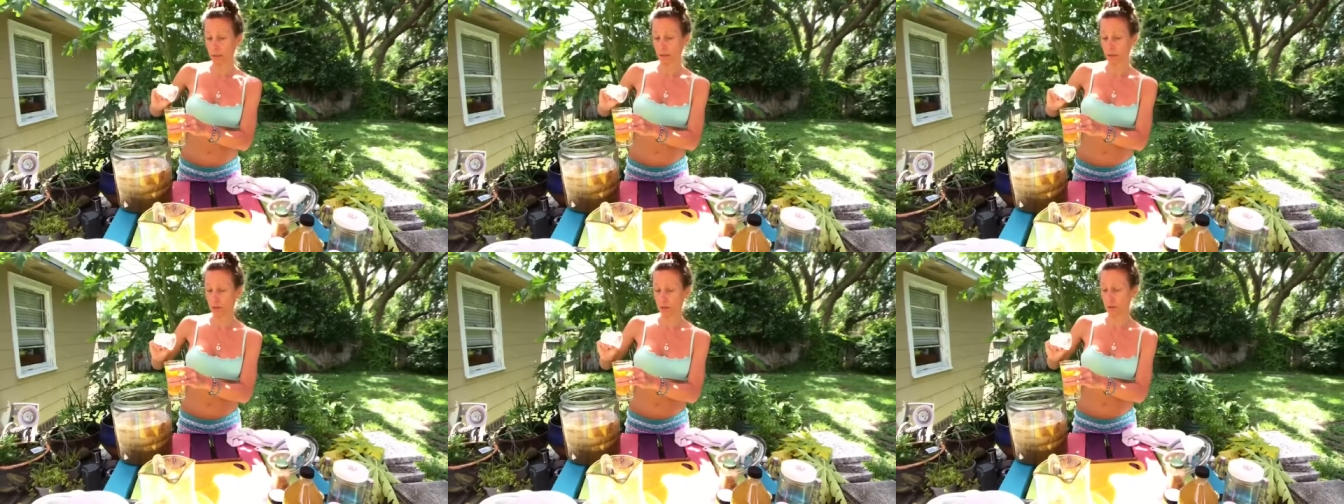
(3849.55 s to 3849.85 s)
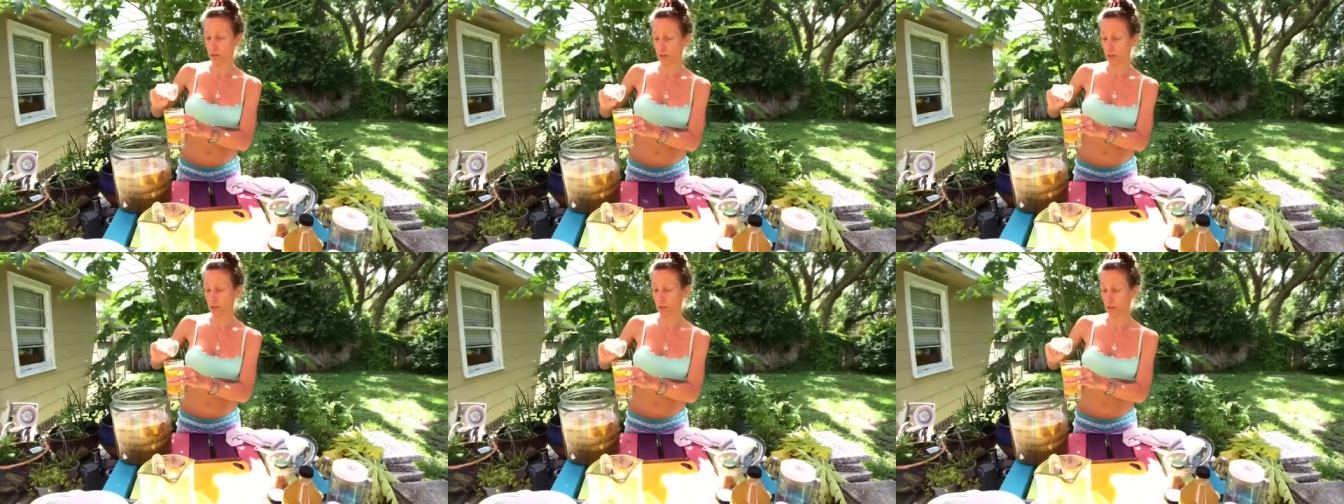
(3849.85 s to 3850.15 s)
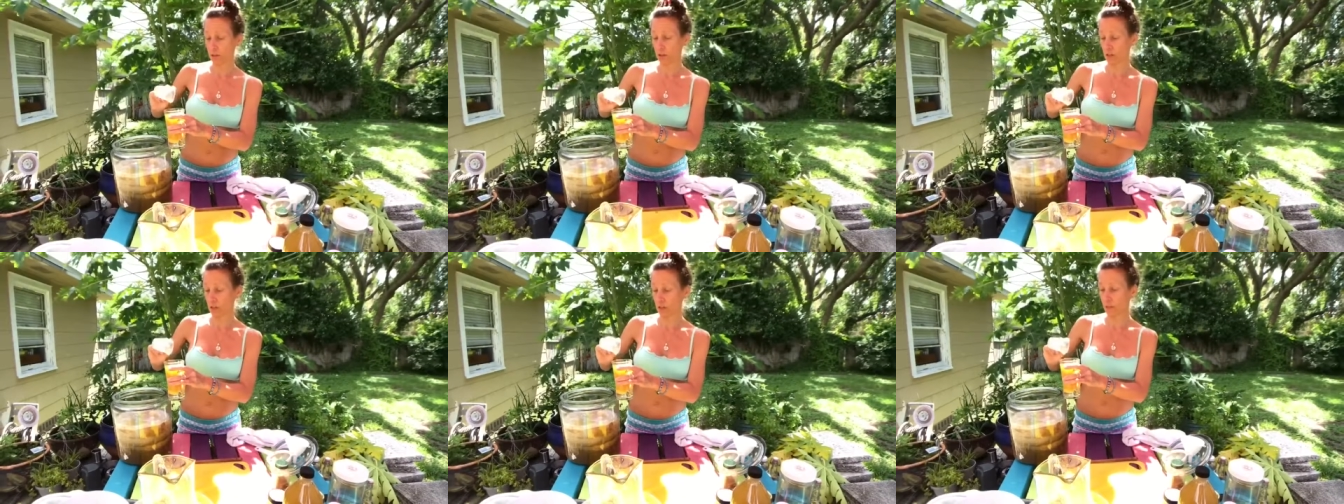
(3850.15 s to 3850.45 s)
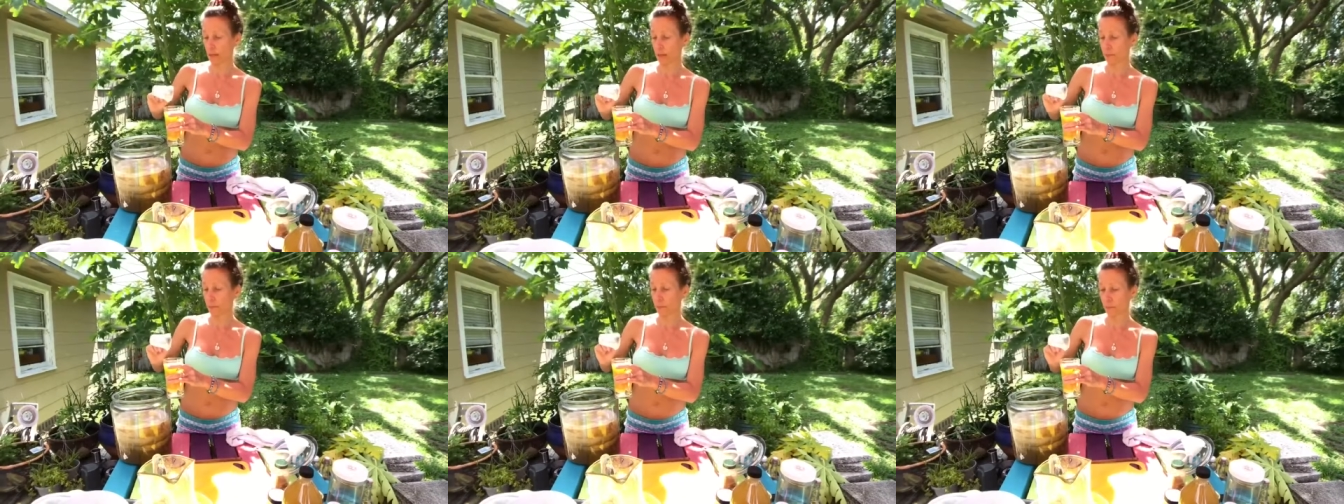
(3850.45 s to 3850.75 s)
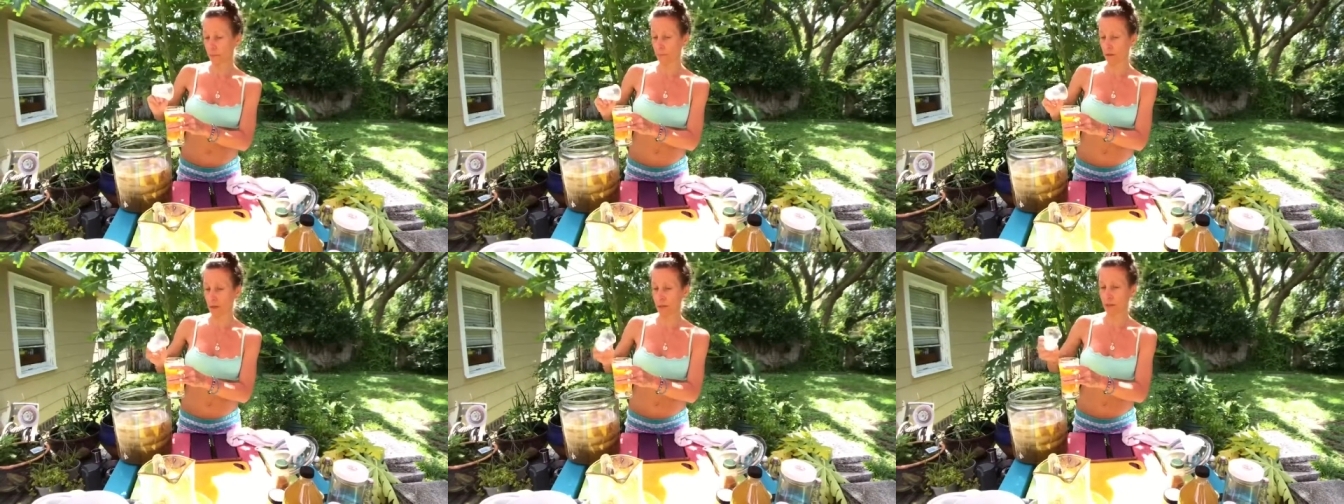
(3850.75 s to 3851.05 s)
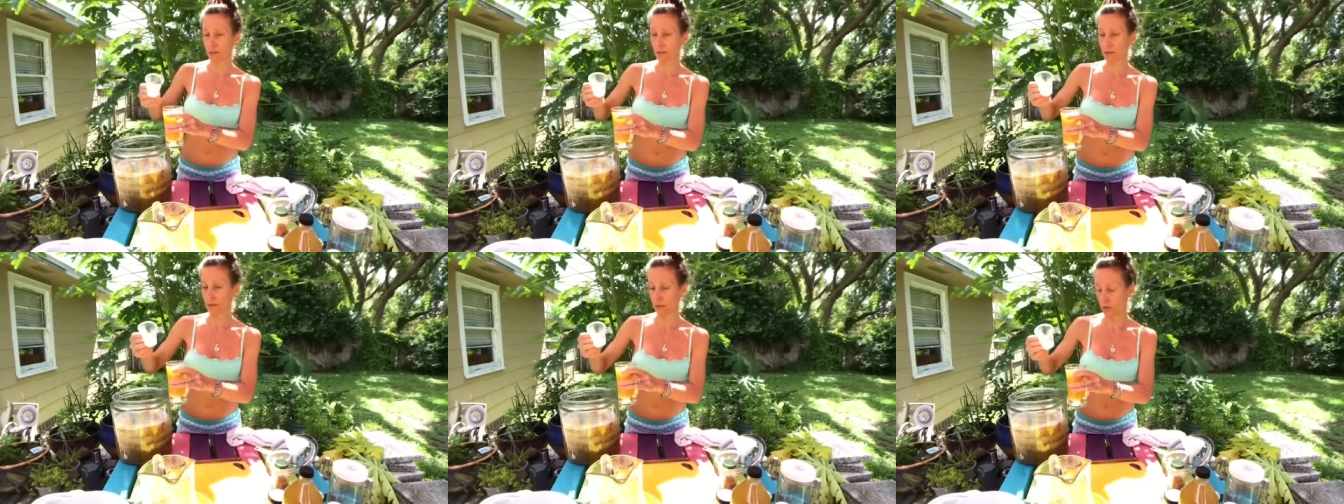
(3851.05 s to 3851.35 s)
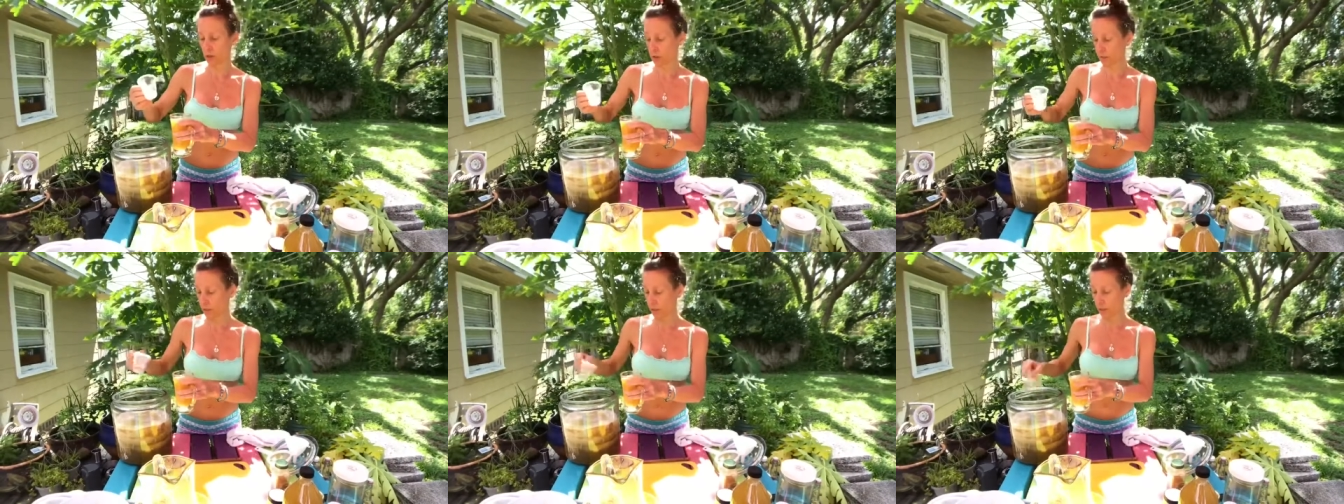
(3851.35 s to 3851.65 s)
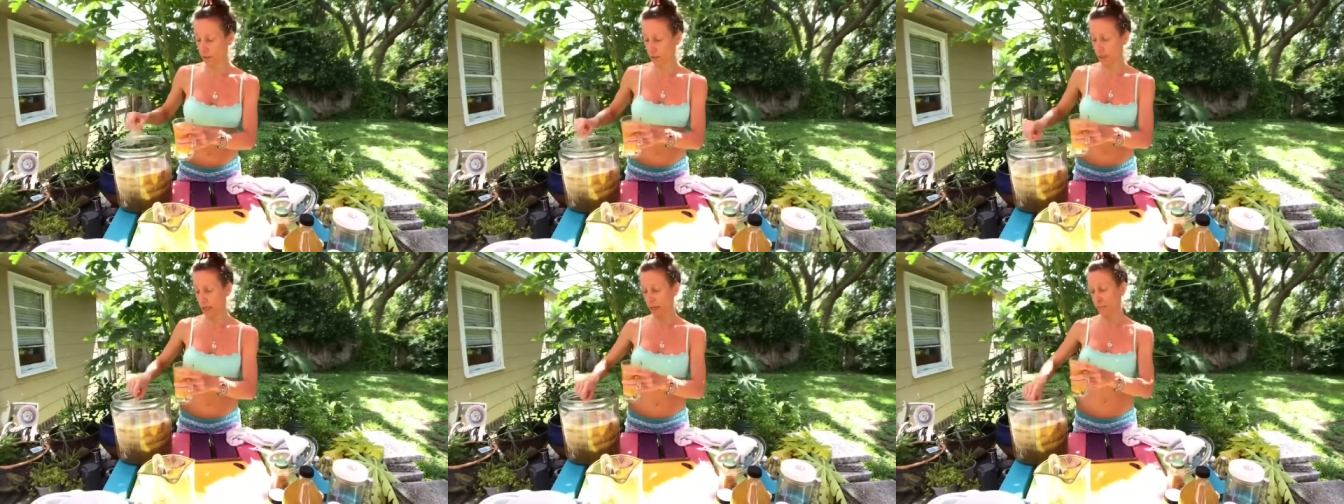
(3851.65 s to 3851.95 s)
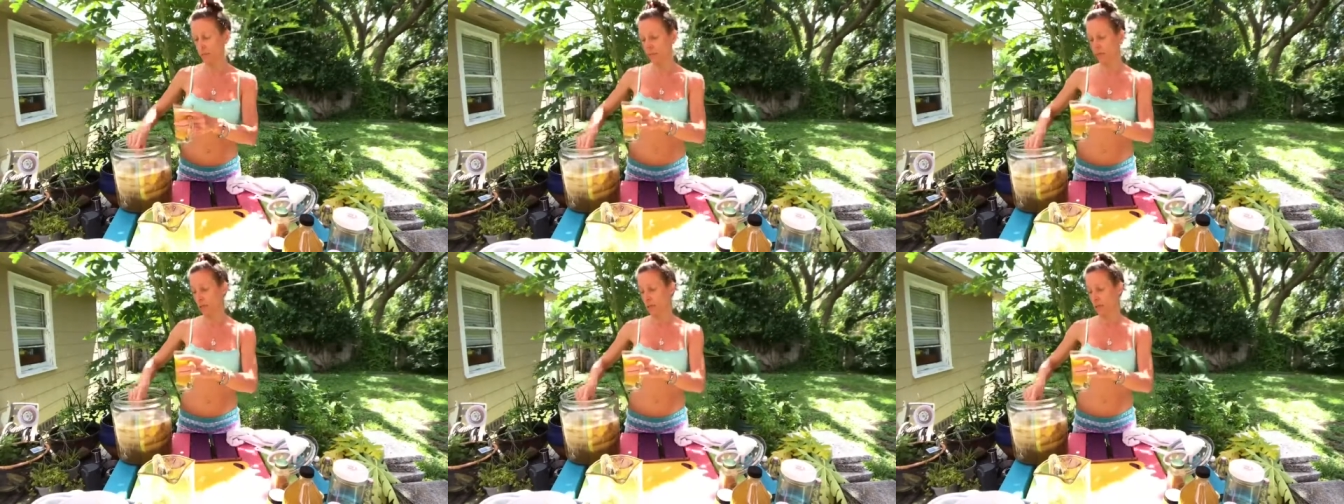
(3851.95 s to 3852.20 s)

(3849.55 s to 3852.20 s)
so she could start up, and I brought her SCOBY and all that.